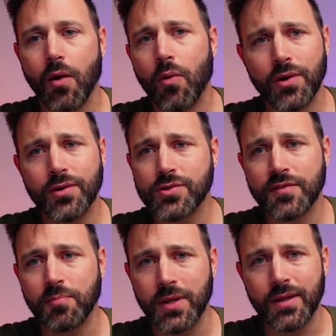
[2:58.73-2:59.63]
or you could
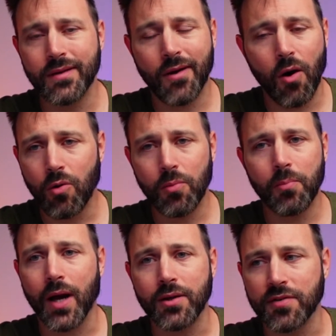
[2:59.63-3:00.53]
just be home
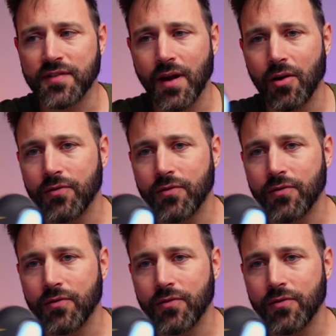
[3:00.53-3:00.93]
by yourself